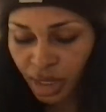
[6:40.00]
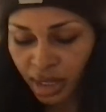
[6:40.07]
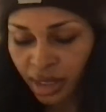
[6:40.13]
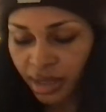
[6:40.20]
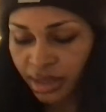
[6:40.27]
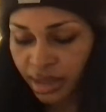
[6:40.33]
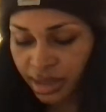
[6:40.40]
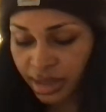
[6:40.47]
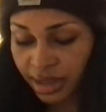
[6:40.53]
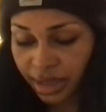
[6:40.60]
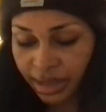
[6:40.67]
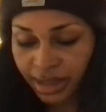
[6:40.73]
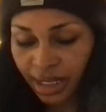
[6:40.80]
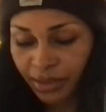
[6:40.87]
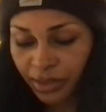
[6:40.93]
this is not the
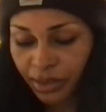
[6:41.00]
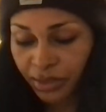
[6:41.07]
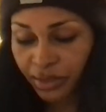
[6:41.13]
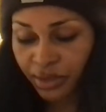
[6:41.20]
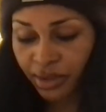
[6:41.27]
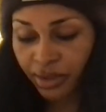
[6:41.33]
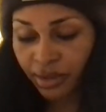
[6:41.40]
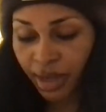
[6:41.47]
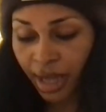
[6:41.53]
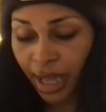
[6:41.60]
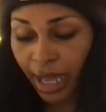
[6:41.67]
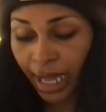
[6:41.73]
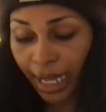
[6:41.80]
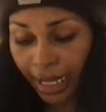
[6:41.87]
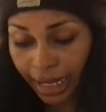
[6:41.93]
type of girl
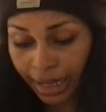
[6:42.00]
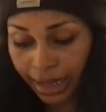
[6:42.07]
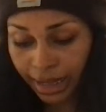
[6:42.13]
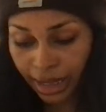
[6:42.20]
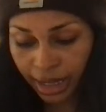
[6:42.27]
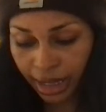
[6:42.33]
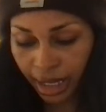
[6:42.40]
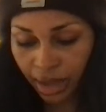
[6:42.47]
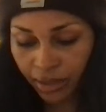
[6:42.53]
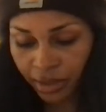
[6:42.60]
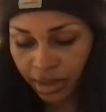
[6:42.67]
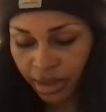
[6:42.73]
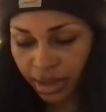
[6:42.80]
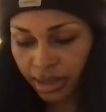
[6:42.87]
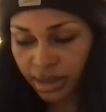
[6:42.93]
I can hang out with,
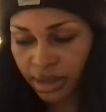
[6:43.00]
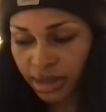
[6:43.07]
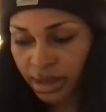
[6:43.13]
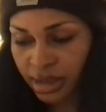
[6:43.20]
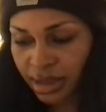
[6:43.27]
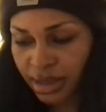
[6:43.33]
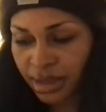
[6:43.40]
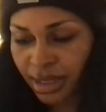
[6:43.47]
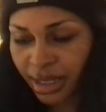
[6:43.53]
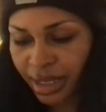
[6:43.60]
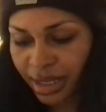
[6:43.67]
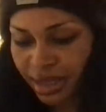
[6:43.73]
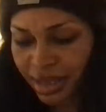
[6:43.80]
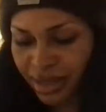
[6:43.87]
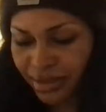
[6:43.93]
because she's just
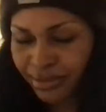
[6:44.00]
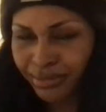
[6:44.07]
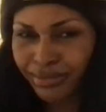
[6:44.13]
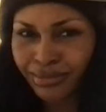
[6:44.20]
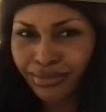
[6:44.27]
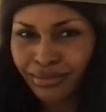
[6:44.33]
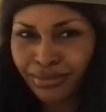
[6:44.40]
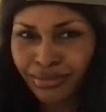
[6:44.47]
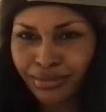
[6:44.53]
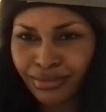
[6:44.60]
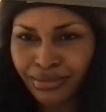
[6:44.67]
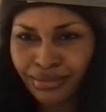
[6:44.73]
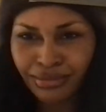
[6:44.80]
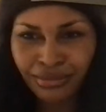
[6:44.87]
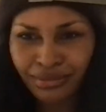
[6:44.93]
like
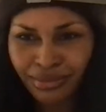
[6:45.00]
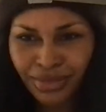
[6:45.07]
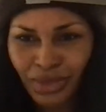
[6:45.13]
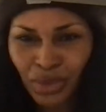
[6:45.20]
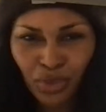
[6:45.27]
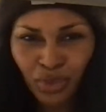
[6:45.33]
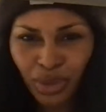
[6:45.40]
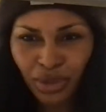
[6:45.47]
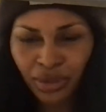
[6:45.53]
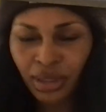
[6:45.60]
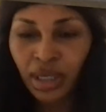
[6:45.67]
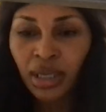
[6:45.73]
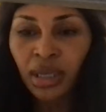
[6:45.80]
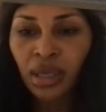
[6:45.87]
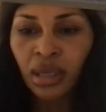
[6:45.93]
weird.
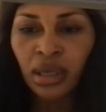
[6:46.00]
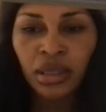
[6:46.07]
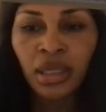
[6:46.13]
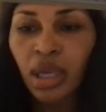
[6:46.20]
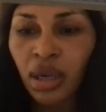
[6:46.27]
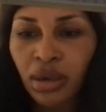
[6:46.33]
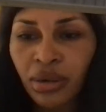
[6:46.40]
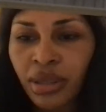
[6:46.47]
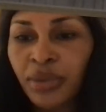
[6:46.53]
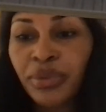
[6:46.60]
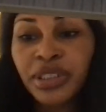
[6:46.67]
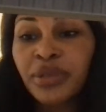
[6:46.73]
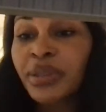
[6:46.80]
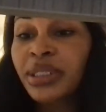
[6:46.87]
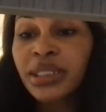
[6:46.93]
No, she
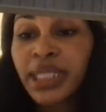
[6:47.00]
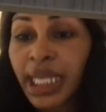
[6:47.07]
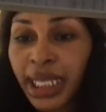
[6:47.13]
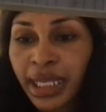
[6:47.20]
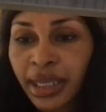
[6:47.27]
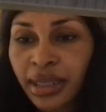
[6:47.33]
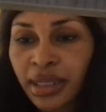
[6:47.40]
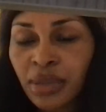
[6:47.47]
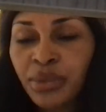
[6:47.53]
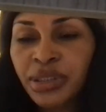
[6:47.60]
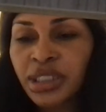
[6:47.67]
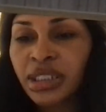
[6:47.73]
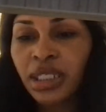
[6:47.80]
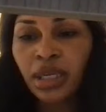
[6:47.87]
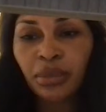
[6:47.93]
wasn't naked. It was
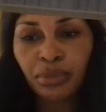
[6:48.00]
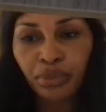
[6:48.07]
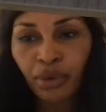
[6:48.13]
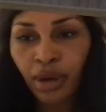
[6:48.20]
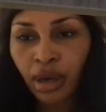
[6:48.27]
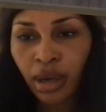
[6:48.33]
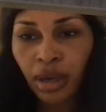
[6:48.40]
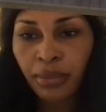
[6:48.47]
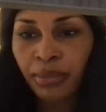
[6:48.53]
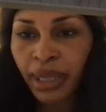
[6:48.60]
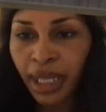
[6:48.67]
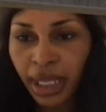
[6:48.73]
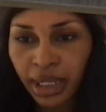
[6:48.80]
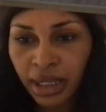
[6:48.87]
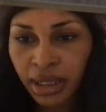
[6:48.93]
just like a bra,
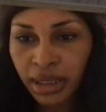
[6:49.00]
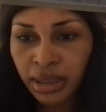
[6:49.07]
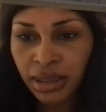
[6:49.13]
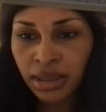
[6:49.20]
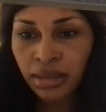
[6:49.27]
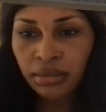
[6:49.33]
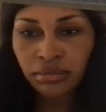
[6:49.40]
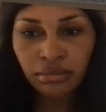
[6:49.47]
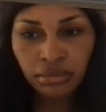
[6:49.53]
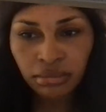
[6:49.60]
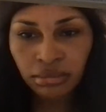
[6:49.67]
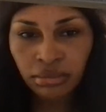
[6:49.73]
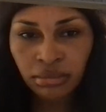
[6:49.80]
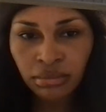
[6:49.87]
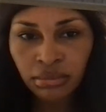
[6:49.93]
panties,
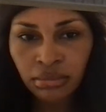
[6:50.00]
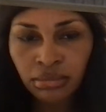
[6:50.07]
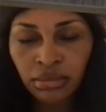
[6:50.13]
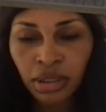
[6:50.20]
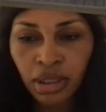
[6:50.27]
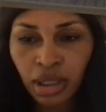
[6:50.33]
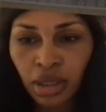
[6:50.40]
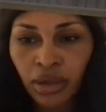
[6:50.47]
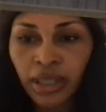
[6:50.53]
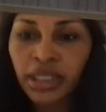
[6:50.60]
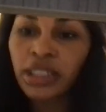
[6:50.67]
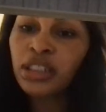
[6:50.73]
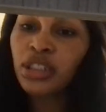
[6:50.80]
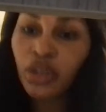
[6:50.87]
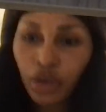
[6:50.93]
and then
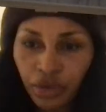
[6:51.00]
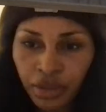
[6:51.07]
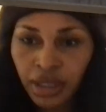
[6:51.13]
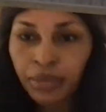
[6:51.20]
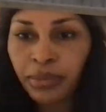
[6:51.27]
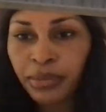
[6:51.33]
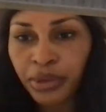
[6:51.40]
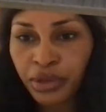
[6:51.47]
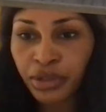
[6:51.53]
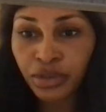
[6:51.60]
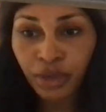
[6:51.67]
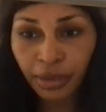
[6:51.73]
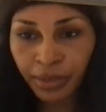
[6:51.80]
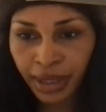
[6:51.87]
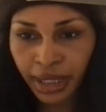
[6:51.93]
she hurried up and put her
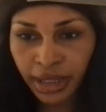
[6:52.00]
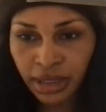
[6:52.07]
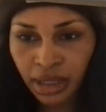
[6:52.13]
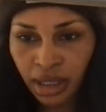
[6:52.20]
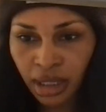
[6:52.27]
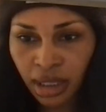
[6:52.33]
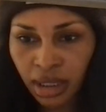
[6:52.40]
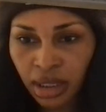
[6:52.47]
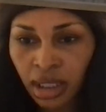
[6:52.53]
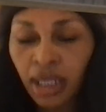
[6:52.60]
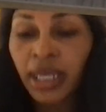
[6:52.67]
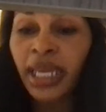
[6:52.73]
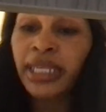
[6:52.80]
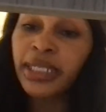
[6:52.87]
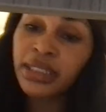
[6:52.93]
sweatpants on,
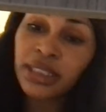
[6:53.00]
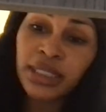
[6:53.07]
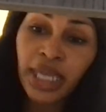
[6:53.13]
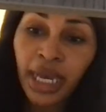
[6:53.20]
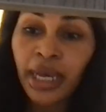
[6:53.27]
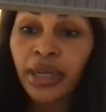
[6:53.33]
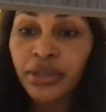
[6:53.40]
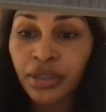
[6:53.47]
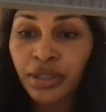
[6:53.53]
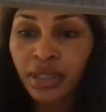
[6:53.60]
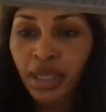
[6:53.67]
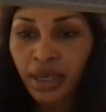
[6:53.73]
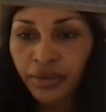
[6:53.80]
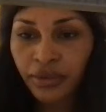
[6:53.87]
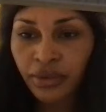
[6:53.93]
and then she got under the
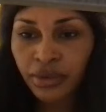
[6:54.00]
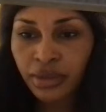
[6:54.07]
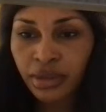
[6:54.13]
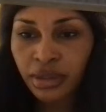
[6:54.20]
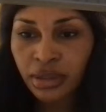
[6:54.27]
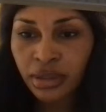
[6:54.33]
covers.